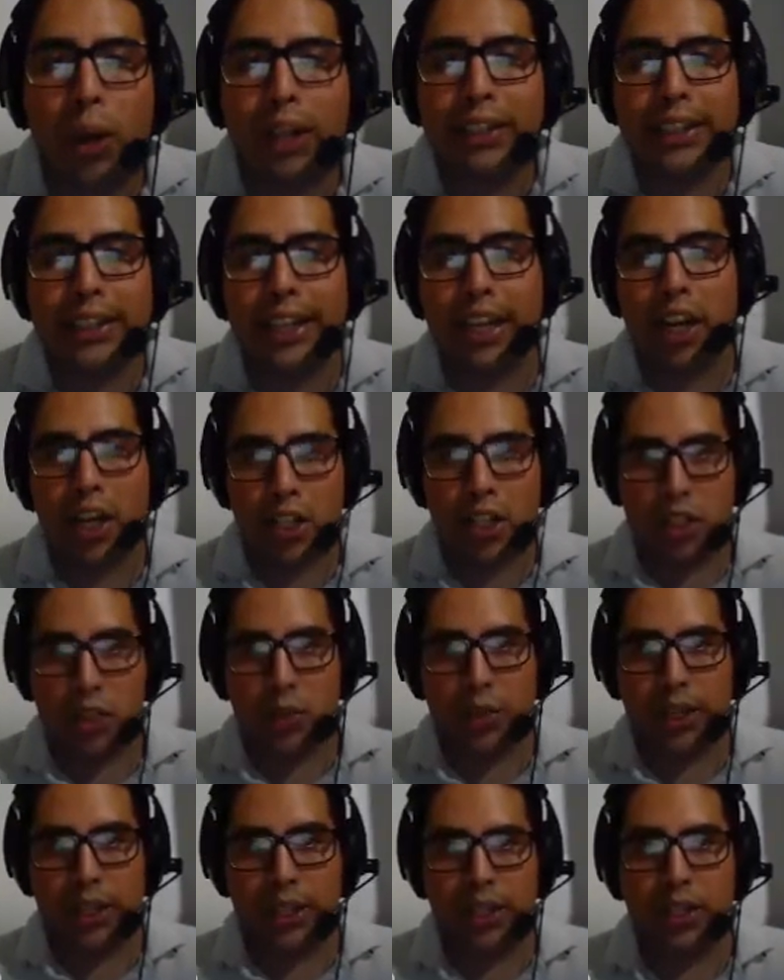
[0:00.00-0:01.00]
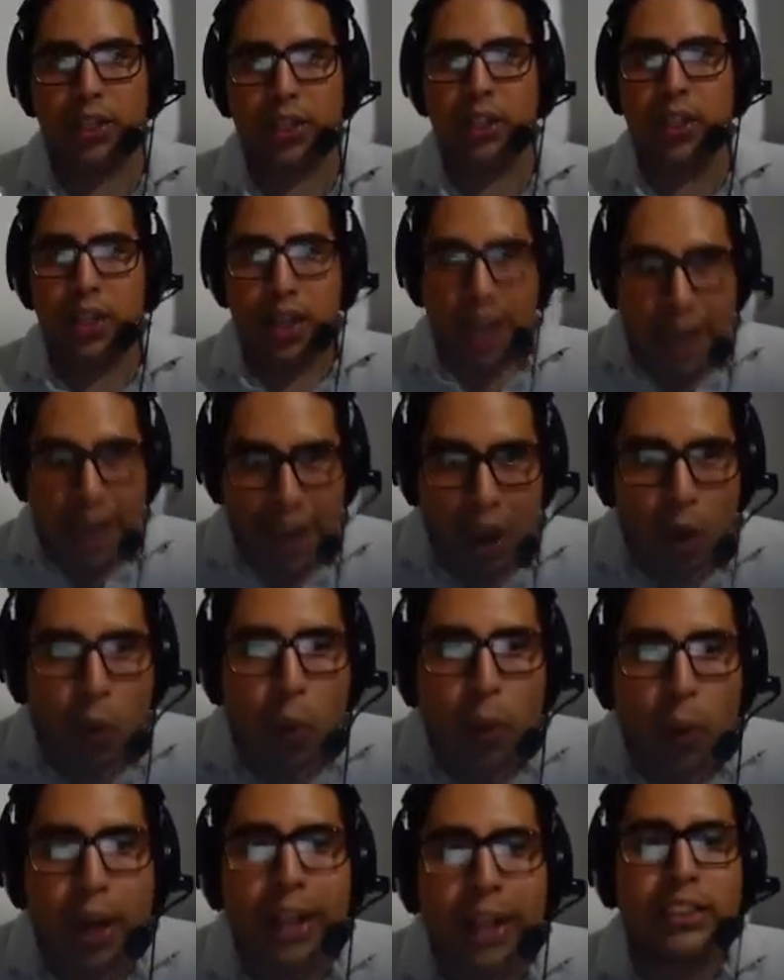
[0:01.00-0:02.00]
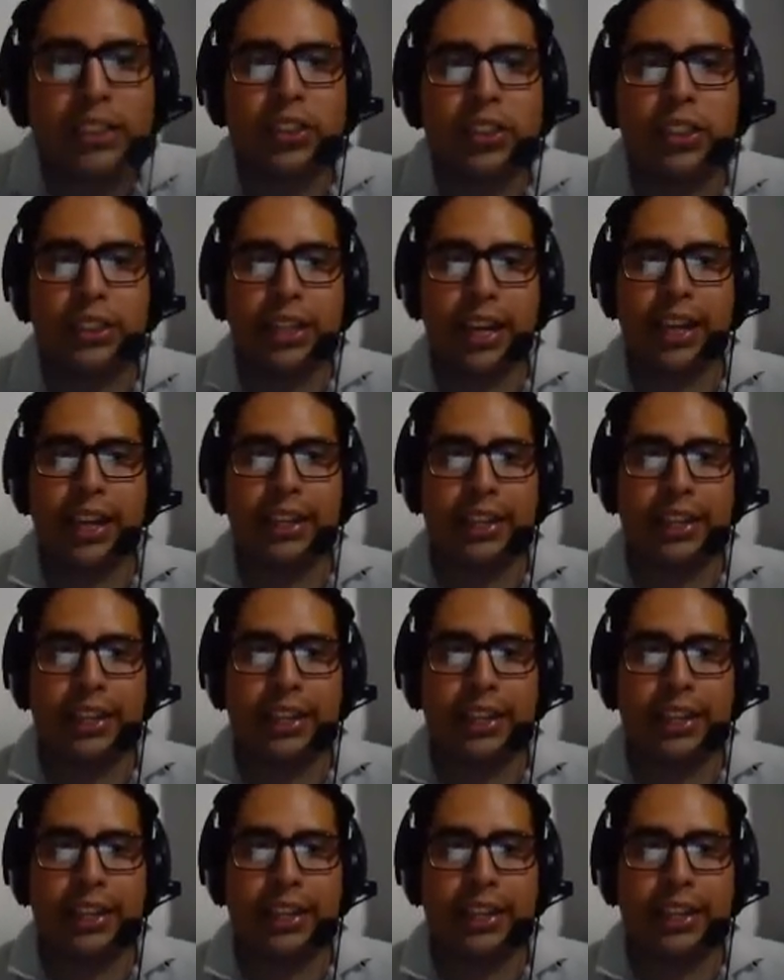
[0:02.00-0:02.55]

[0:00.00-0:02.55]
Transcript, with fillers: they are doing how well they,